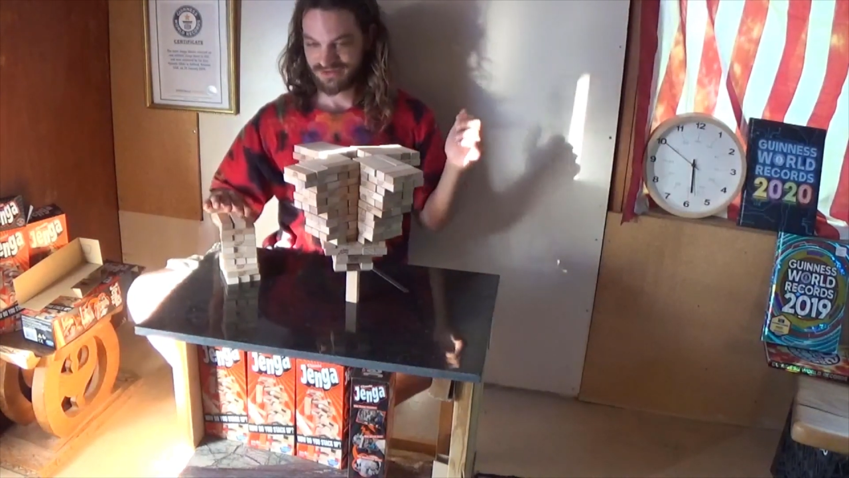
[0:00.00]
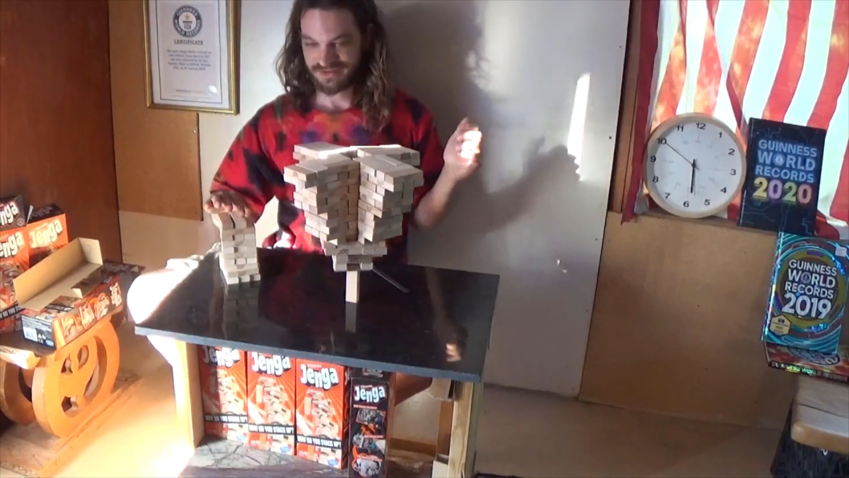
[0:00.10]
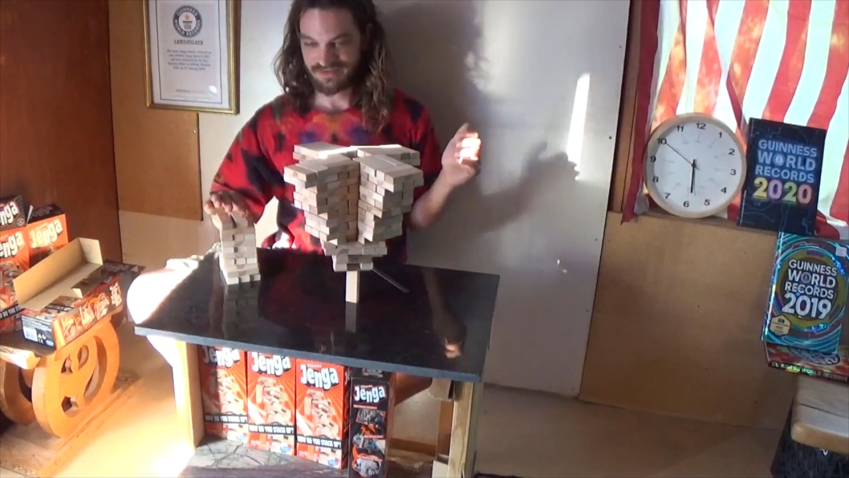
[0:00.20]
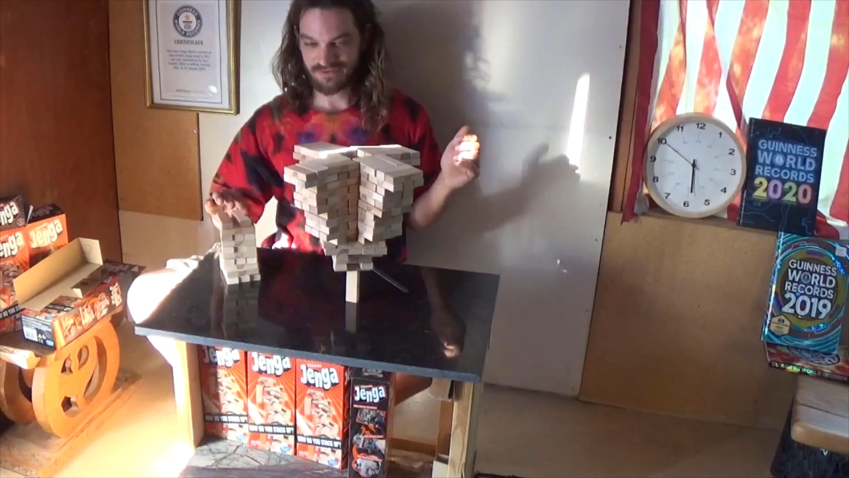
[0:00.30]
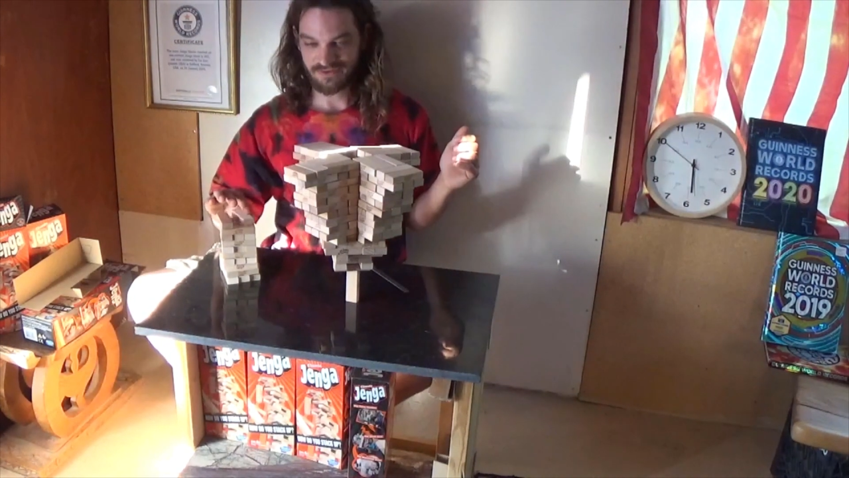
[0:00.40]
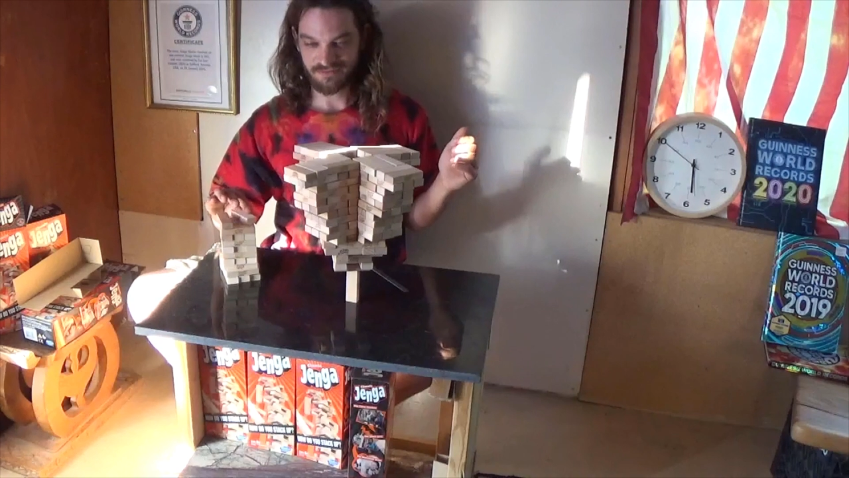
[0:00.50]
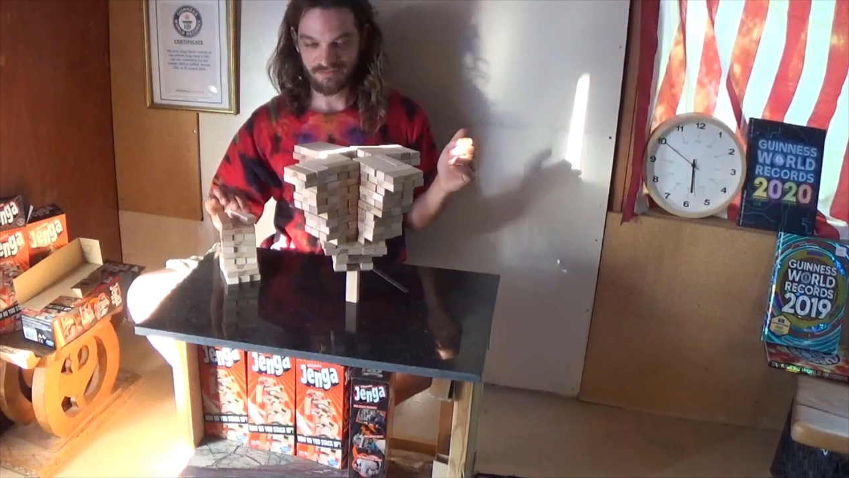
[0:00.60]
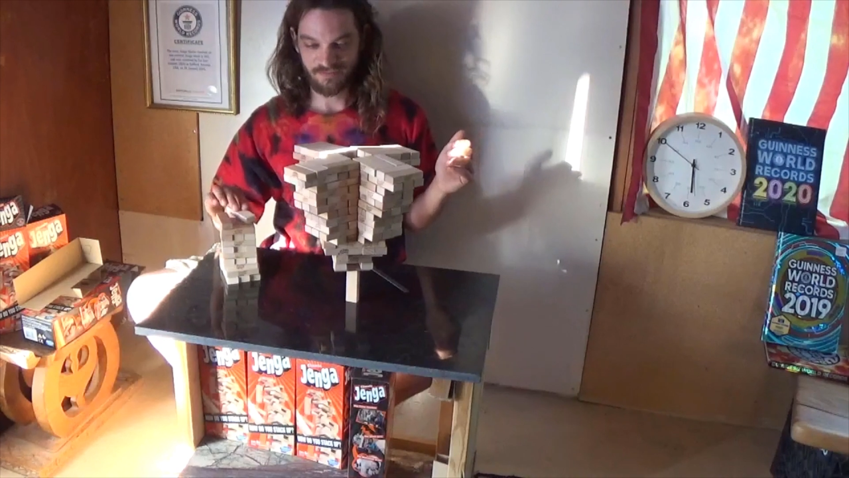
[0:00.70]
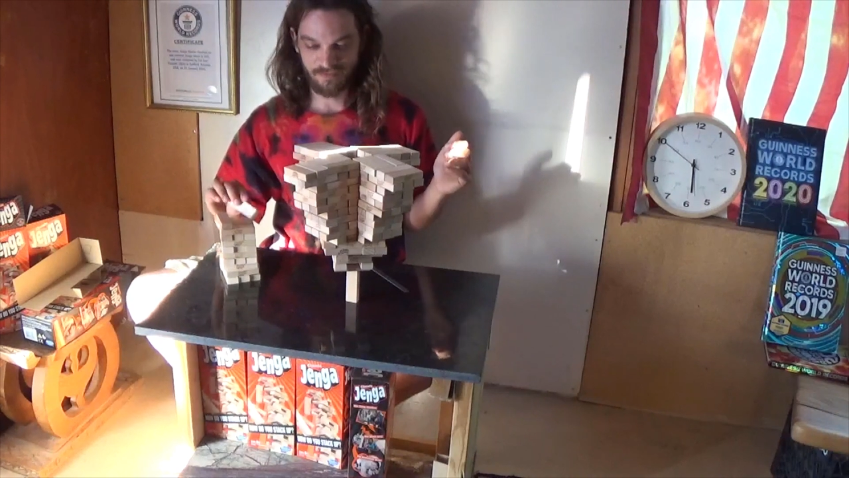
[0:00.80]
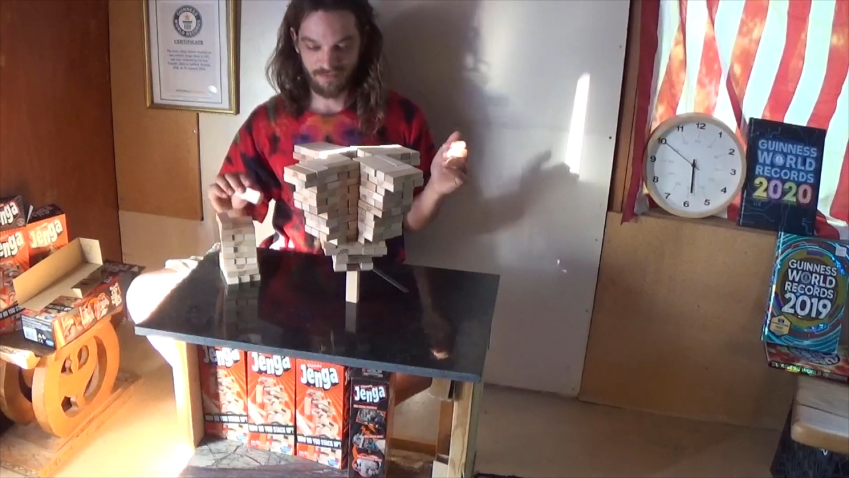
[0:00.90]
even
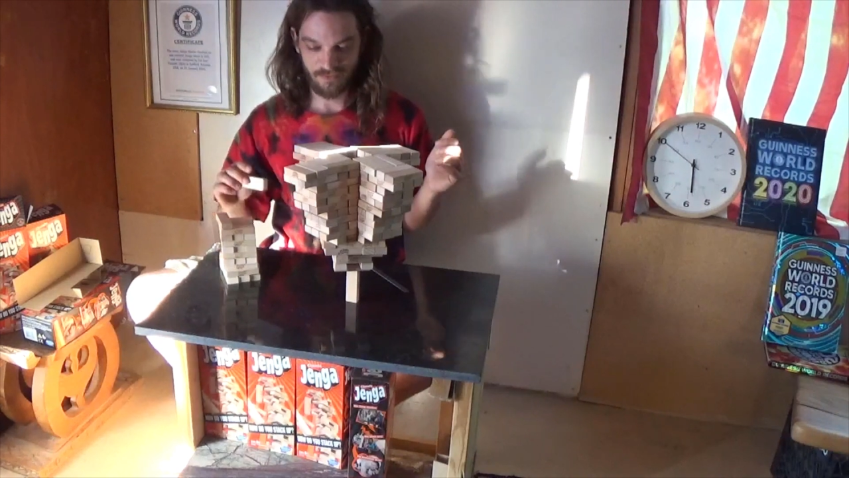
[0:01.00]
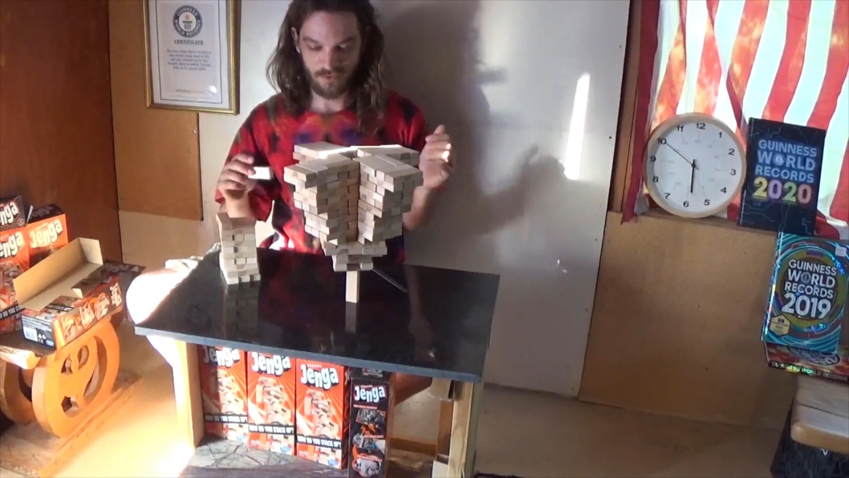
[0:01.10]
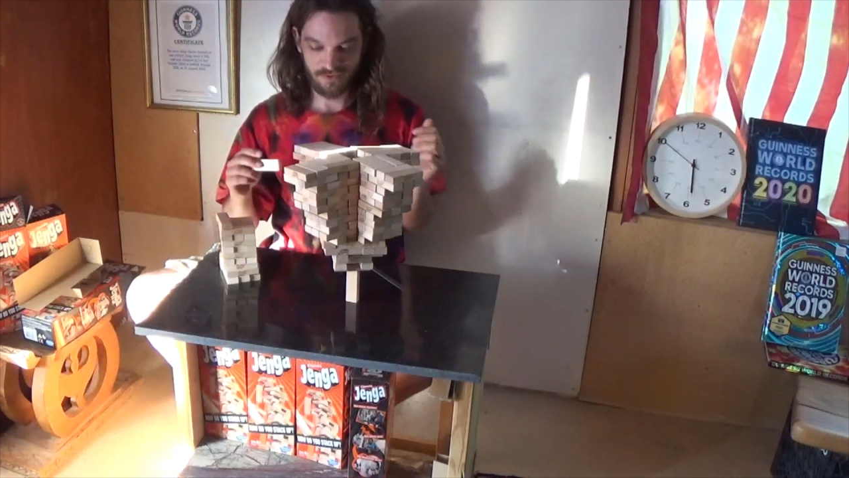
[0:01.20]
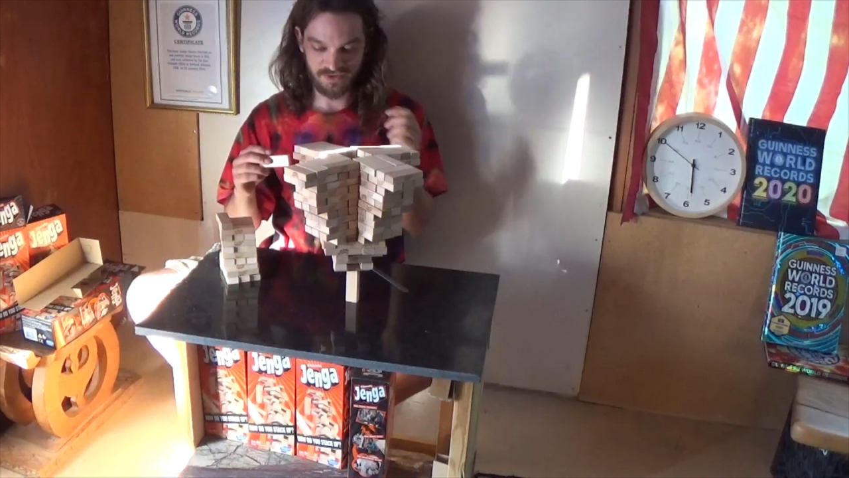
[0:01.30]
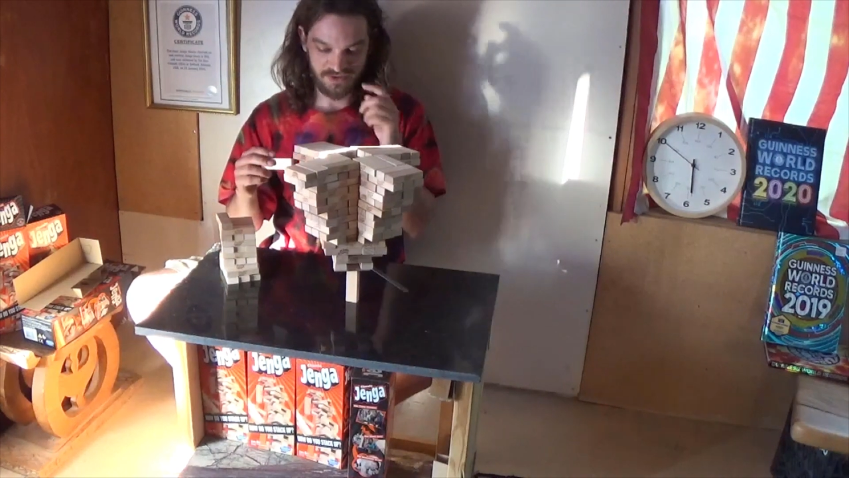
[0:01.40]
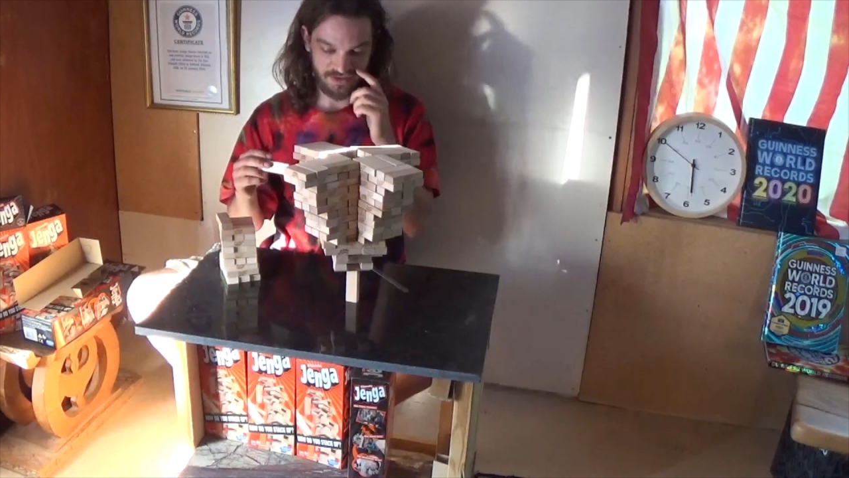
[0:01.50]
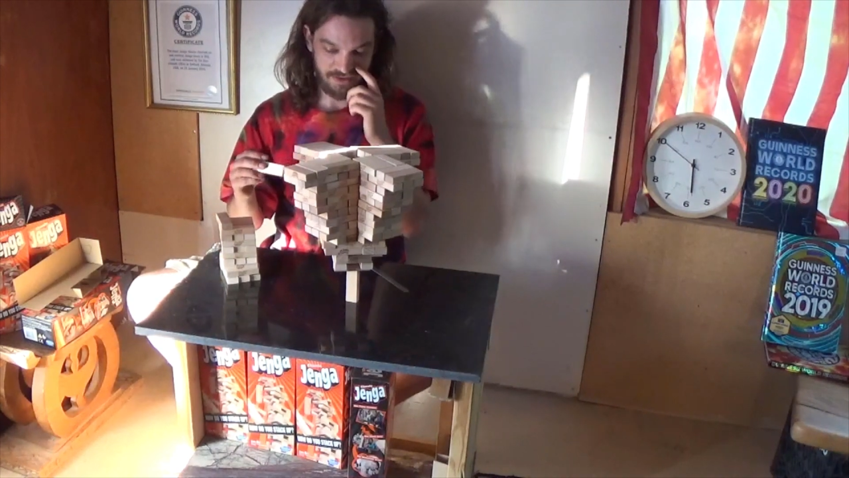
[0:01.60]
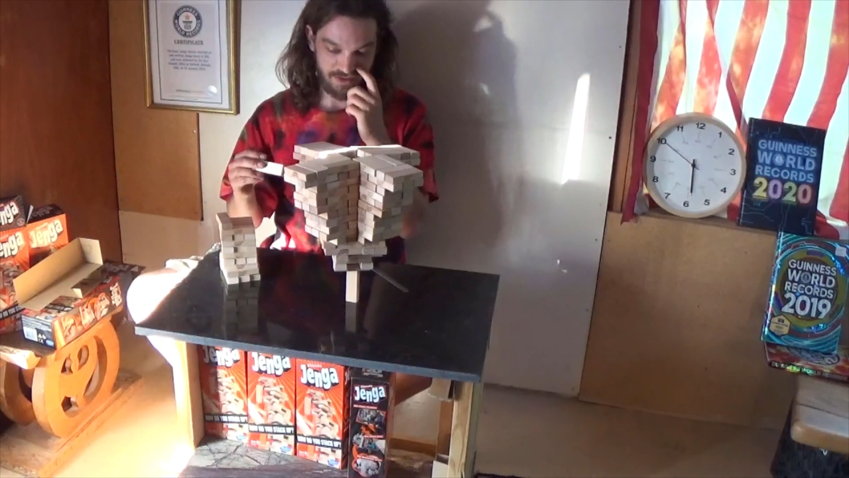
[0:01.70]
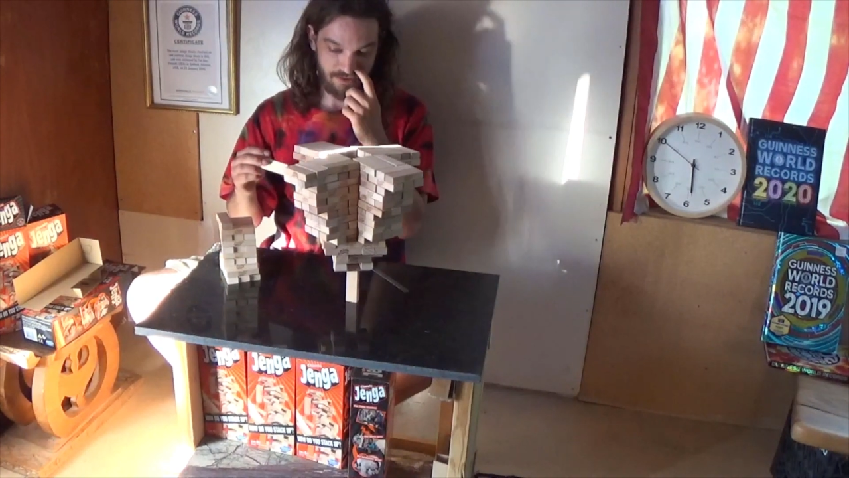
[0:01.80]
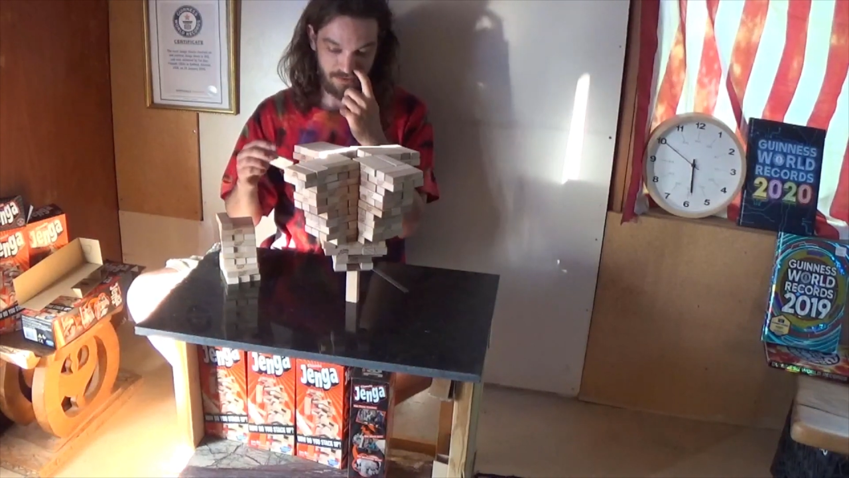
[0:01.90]
more
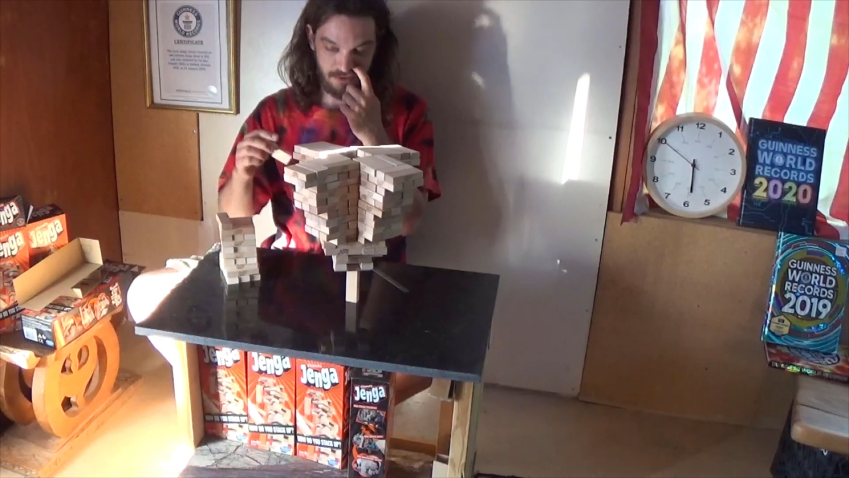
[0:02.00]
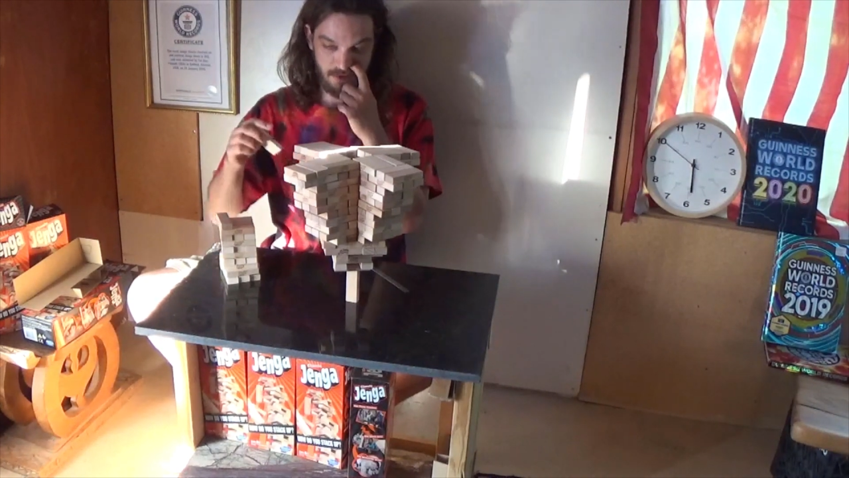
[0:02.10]
extended out.